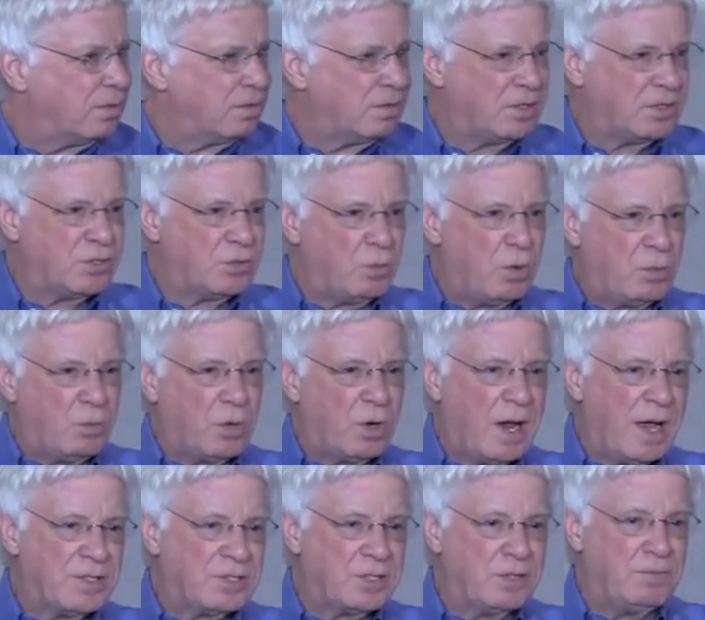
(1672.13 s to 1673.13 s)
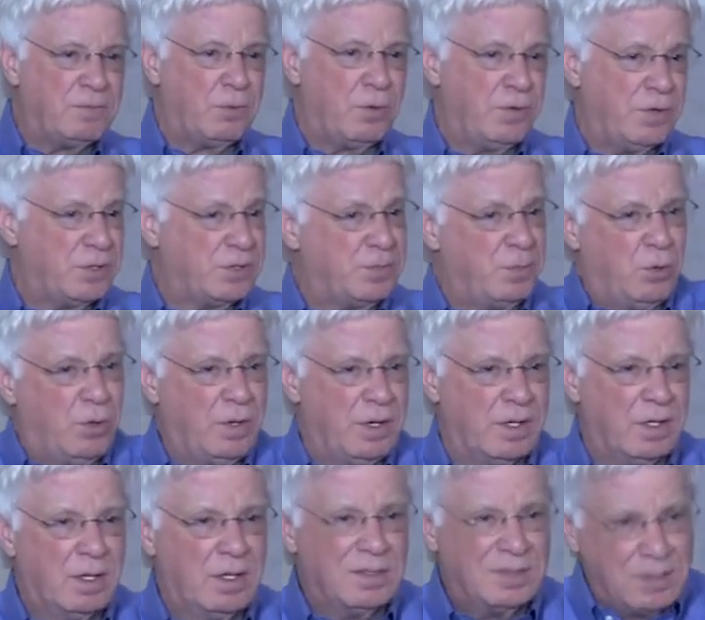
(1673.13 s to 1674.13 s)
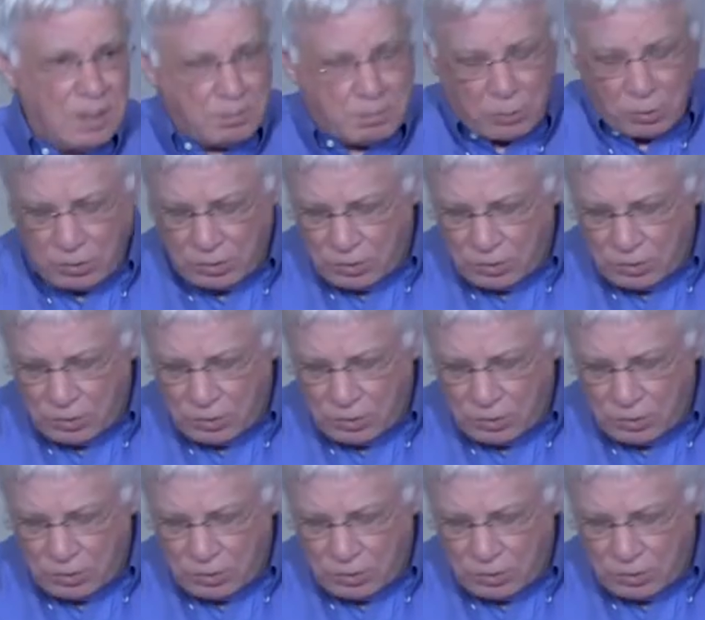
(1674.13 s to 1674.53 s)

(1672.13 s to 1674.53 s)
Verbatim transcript: This is what we're asking for this morning deeper